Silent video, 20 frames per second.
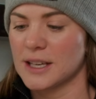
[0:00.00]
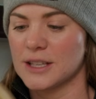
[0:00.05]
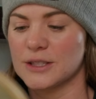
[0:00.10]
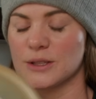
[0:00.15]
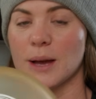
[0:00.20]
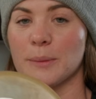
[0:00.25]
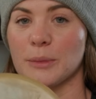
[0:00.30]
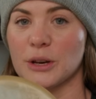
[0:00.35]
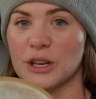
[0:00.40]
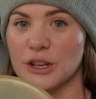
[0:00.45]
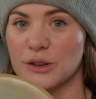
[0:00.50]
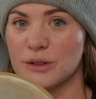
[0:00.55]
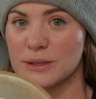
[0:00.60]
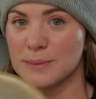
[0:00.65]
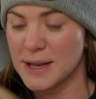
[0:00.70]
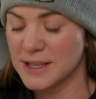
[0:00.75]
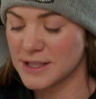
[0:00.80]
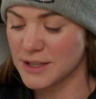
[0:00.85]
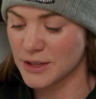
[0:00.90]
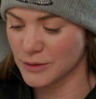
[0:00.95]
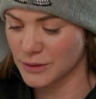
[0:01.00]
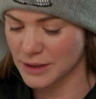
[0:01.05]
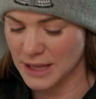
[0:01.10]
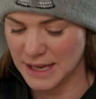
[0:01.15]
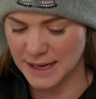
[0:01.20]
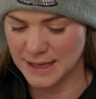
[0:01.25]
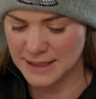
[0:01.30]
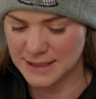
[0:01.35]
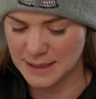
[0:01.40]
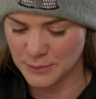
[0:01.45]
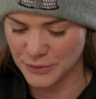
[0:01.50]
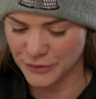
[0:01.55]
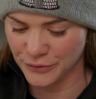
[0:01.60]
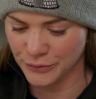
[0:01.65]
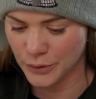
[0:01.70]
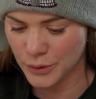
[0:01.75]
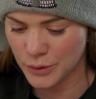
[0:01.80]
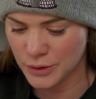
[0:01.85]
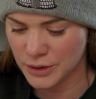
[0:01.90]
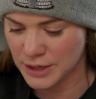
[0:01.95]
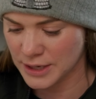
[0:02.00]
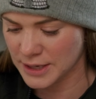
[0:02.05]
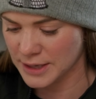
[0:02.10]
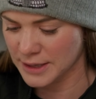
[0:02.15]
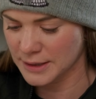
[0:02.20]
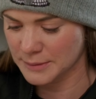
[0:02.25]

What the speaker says: So I'm gonna use my zone, like I said before.